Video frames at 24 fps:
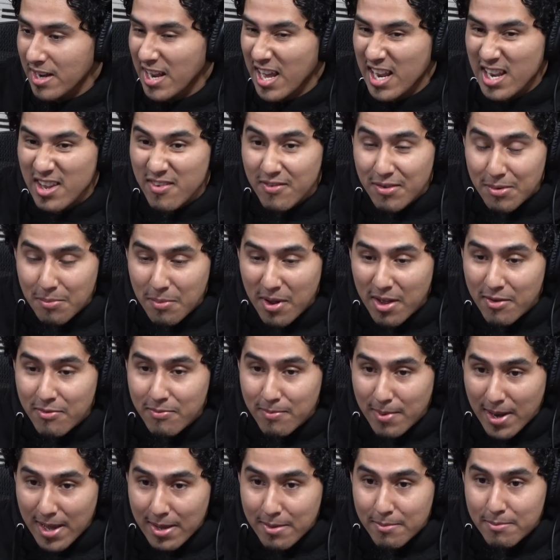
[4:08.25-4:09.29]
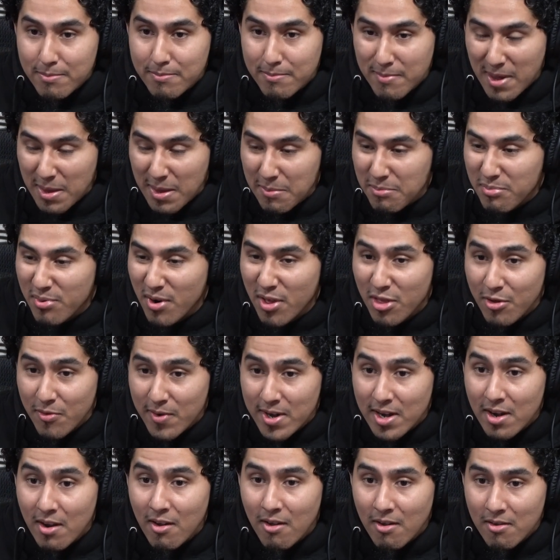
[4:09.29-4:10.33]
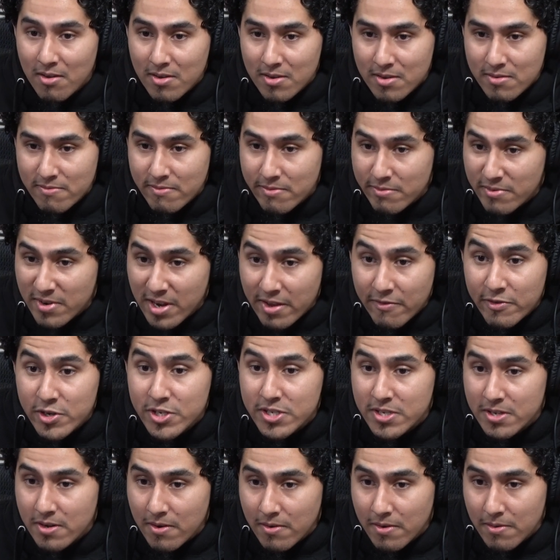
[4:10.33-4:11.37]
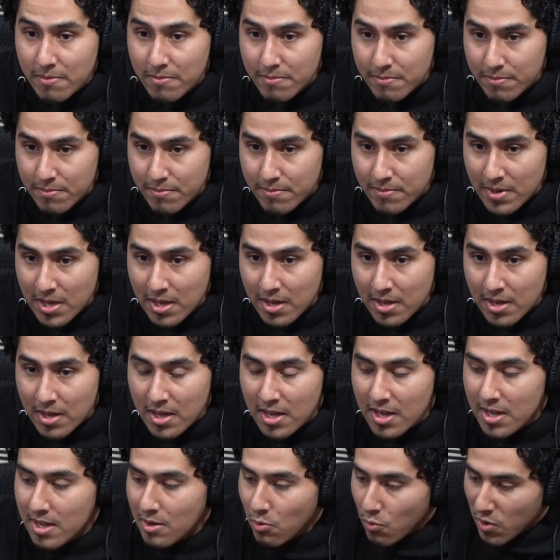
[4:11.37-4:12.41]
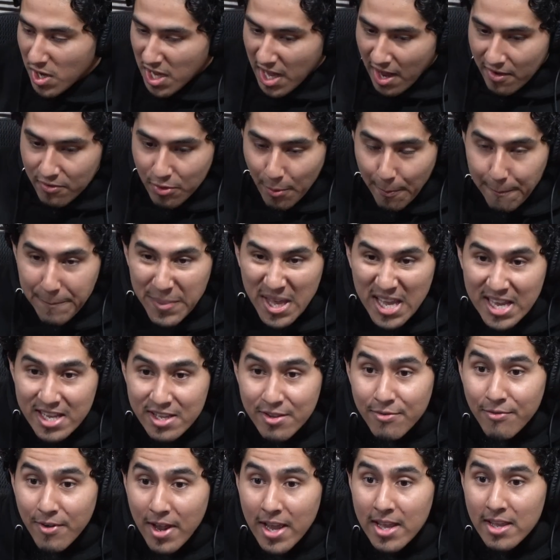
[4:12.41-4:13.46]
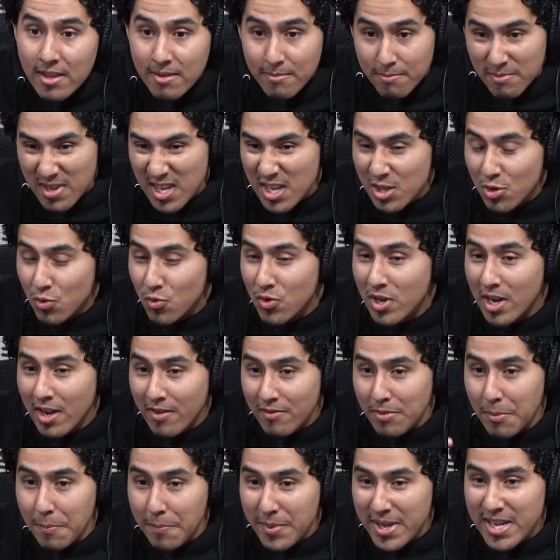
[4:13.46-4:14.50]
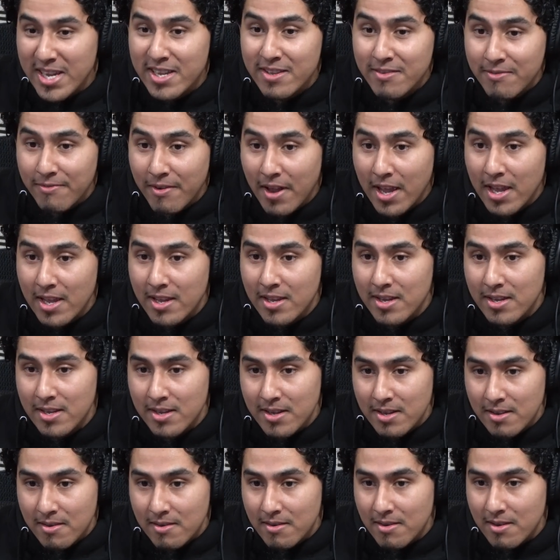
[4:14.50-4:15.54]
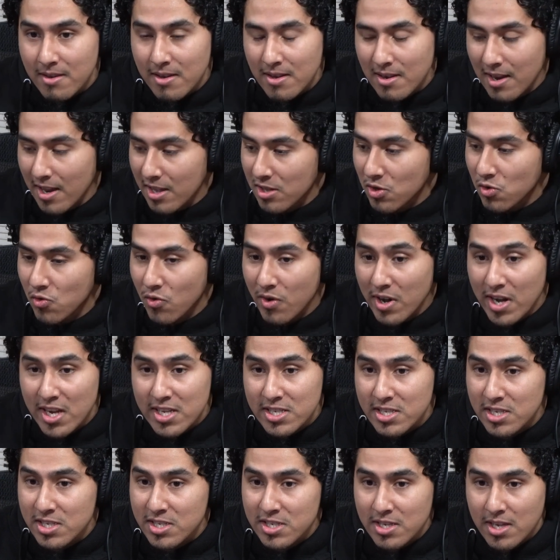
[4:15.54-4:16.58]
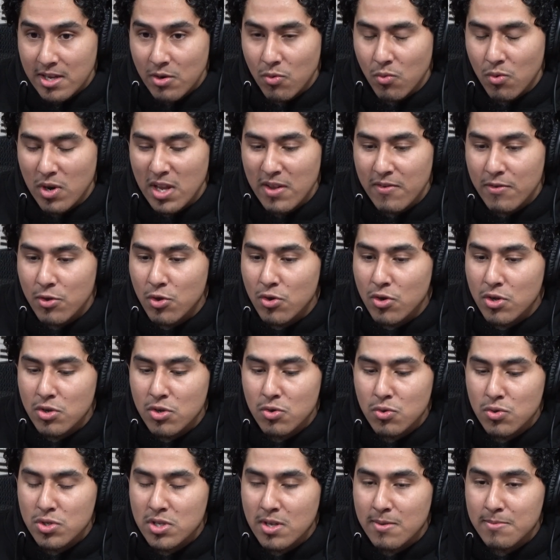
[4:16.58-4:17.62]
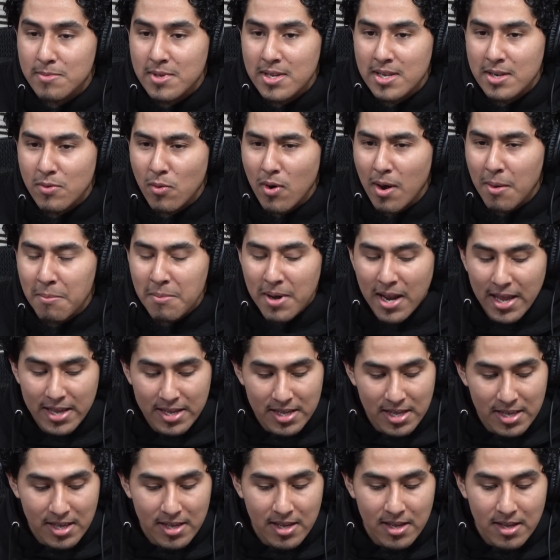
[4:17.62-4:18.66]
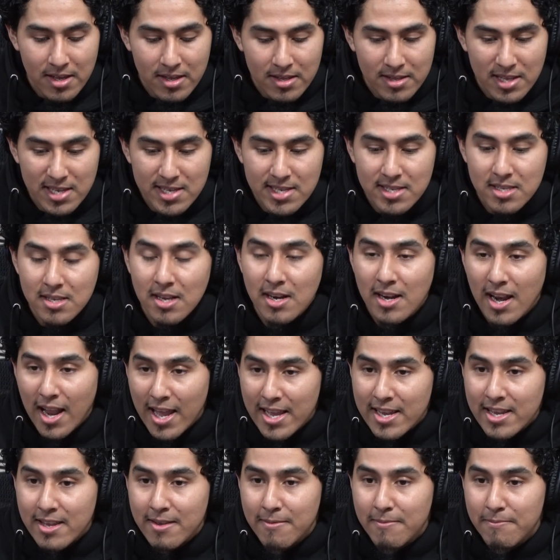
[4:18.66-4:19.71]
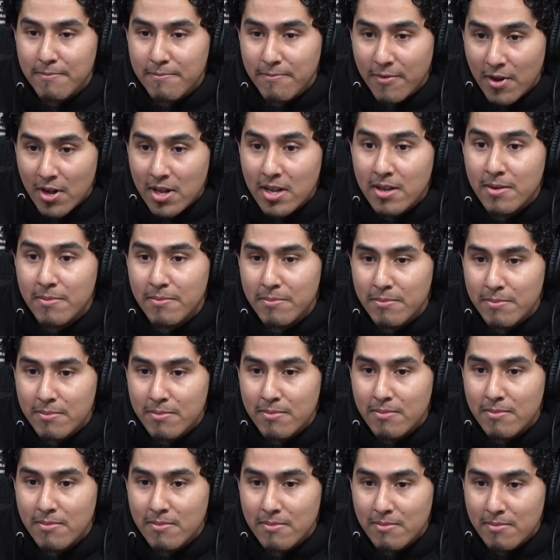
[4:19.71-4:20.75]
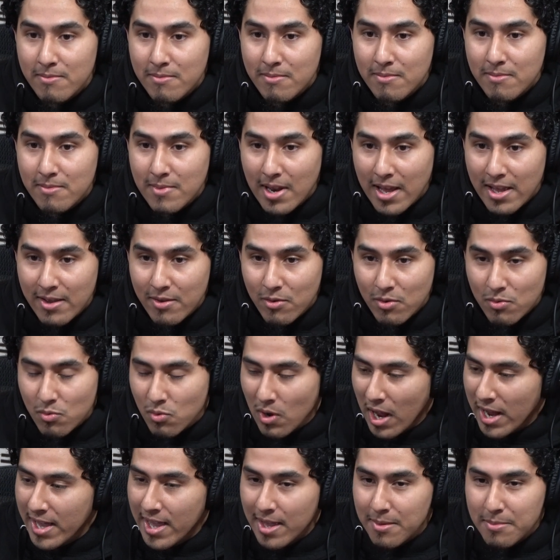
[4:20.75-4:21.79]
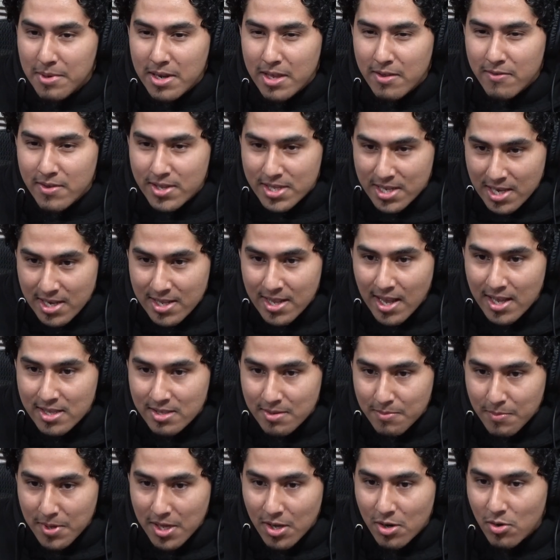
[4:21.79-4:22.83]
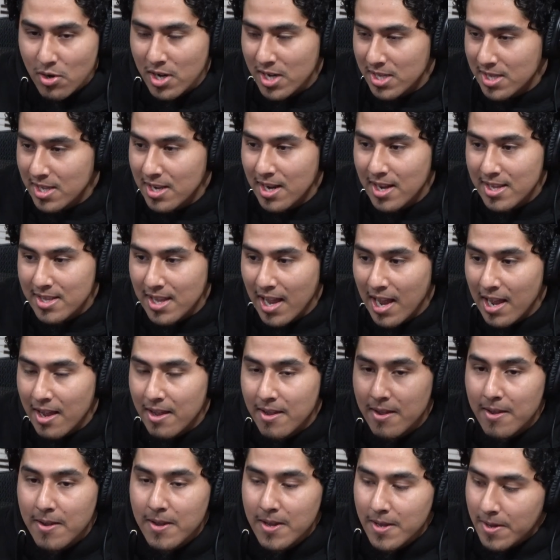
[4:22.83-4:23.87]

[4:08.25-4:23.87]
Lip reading: Not even my brother-in-law. I will never shit on him. We could have the biggest fight. Me and you could have the biggest fight. Like crazy shit. If you can do something where I'm like, this is unlike him, fuck him. Like, I can't believe he did that to me or anything like that.